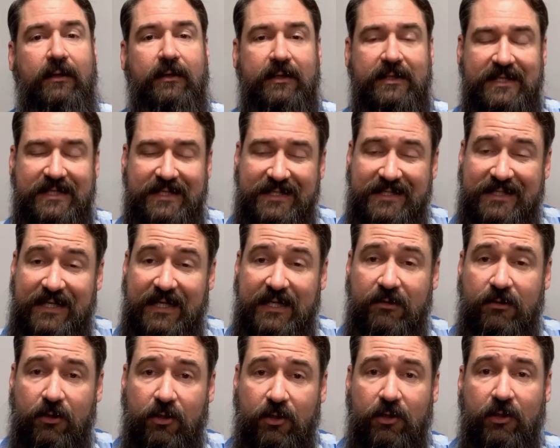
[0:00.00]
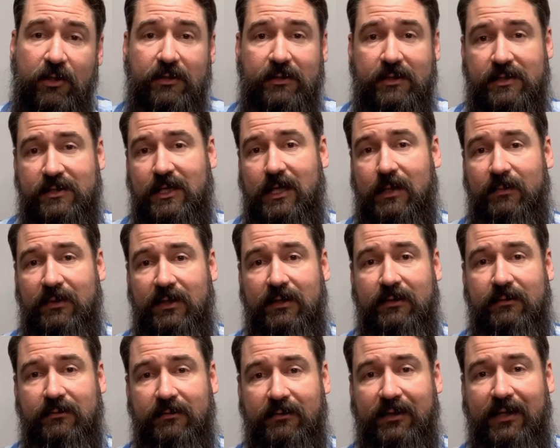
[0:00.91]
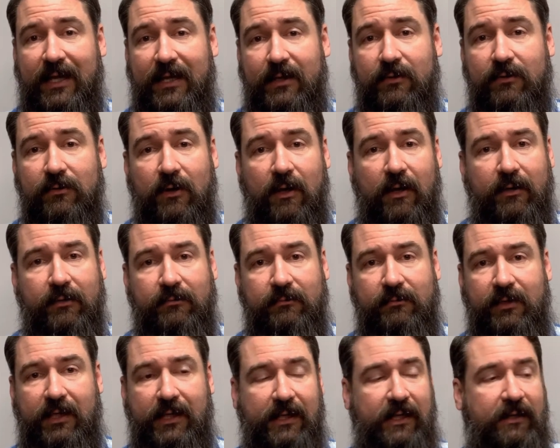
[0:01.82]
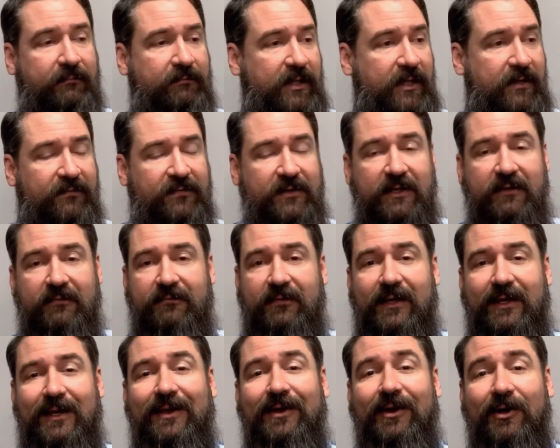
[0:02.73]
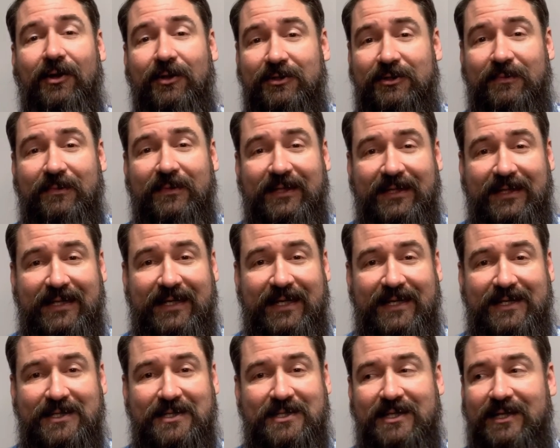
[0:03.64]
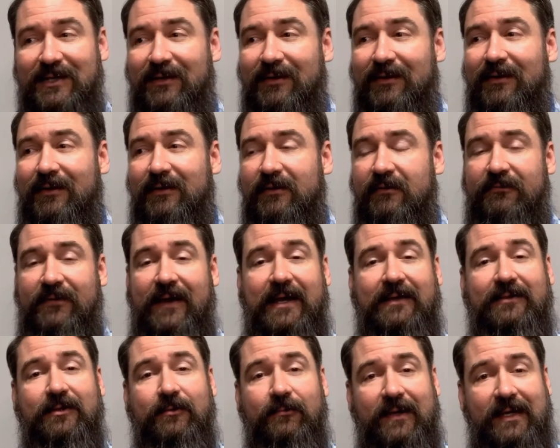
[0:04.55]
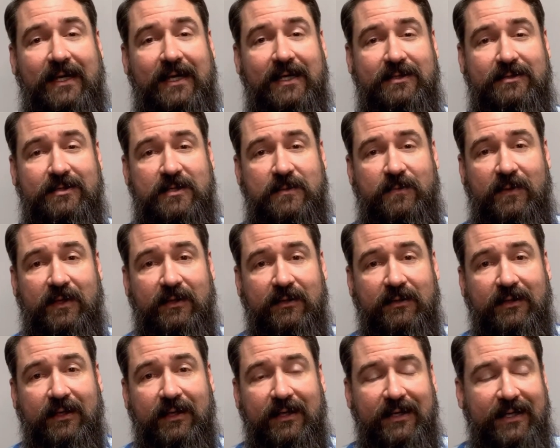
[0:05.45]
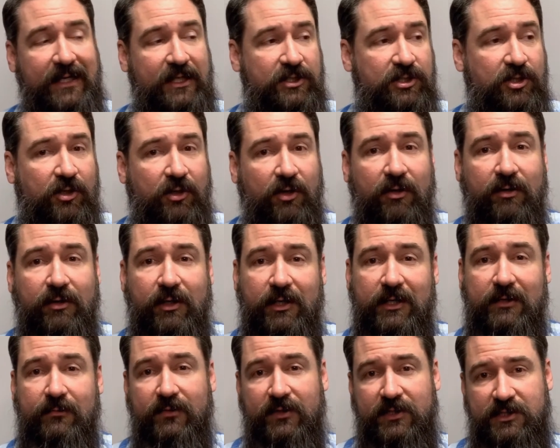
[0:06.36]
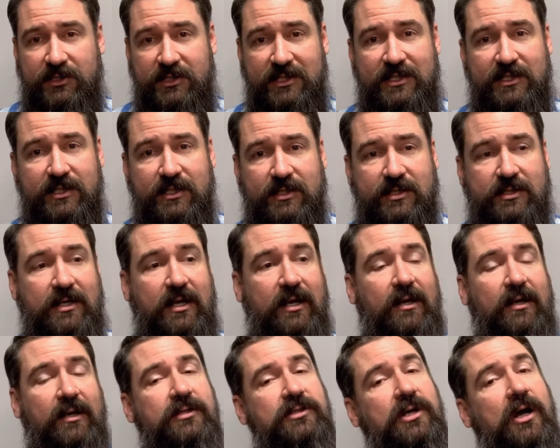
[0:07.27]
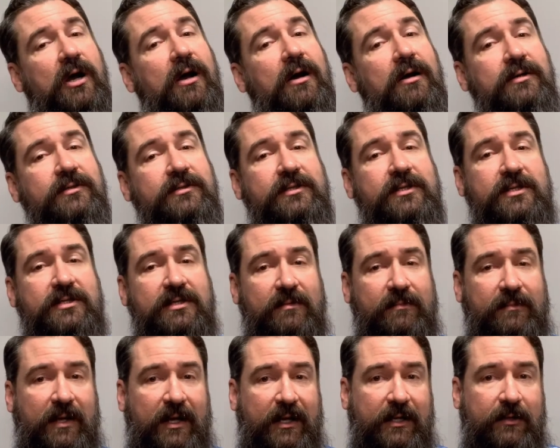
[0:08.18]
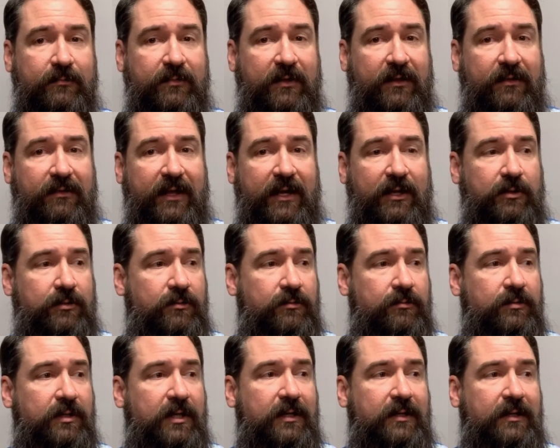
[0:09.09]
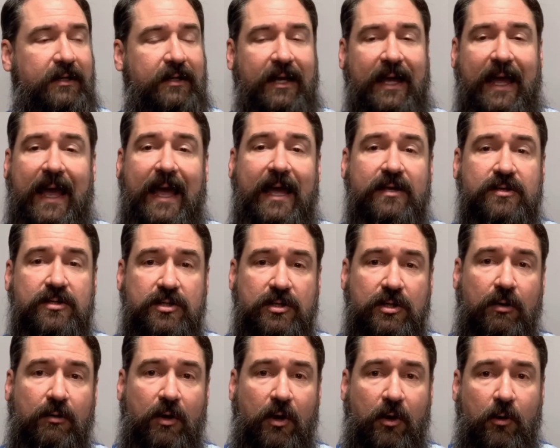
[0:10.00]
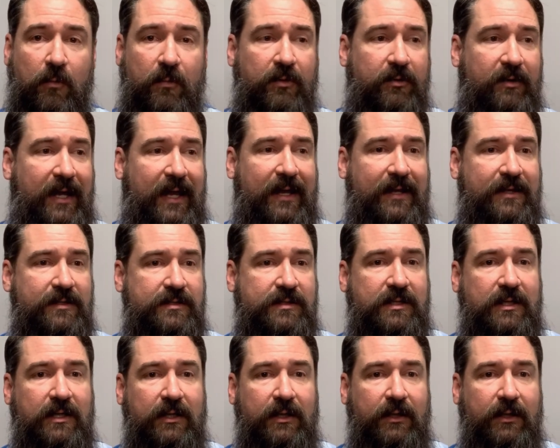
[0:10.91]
See the good that's coming later on. Even if it ultimately is the fact that we get to spend eternity with Jesus, talk to somebody with that who has no hope, who has